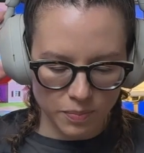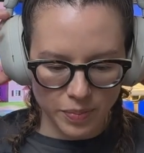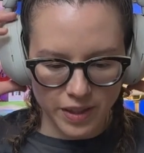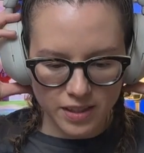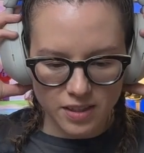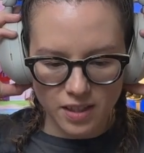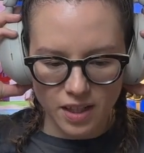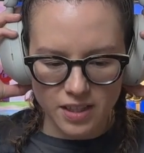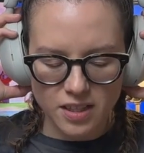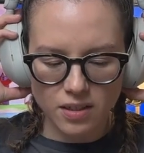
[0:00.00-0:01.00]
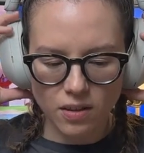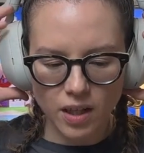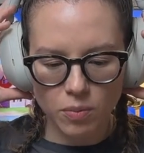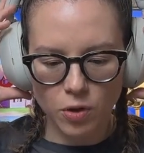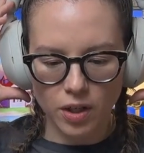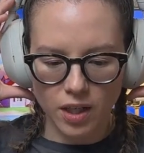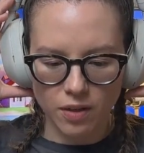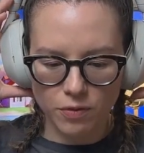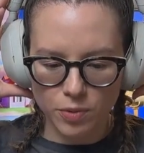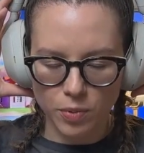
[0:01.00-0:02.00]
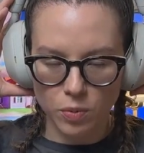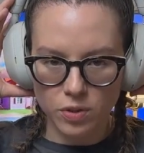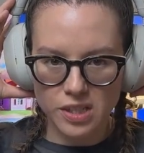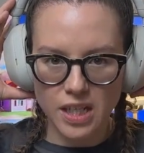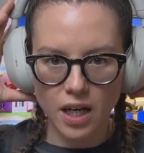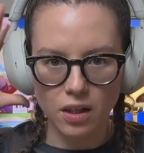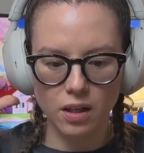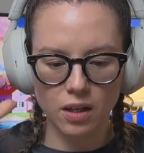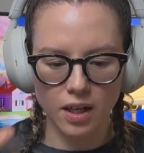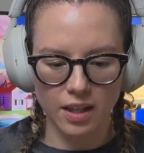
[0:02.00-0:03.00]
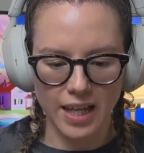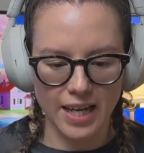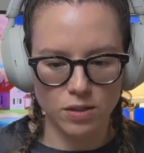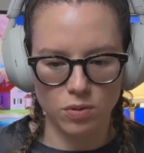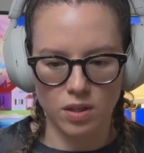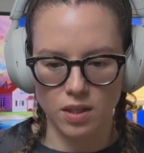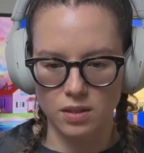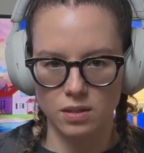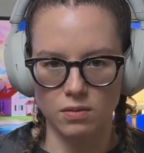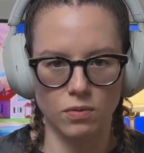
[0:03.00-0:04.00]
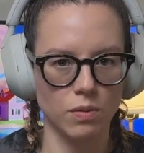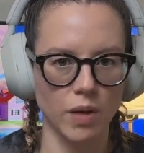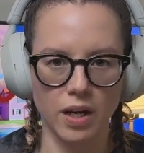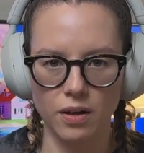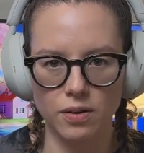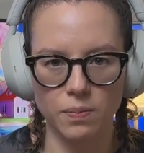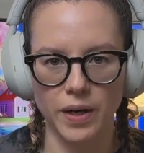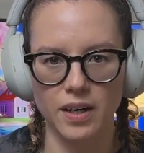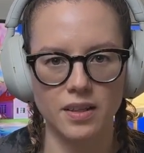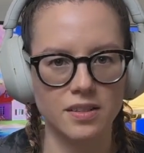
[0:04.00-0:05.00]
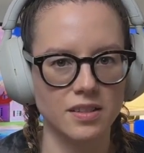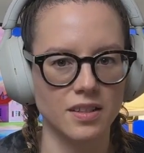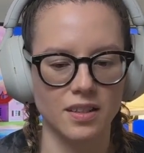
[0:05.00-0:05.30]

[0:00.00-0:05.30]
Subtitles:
but still a lot more comfortable. We'll see how long I'll last with these. With my other pairs,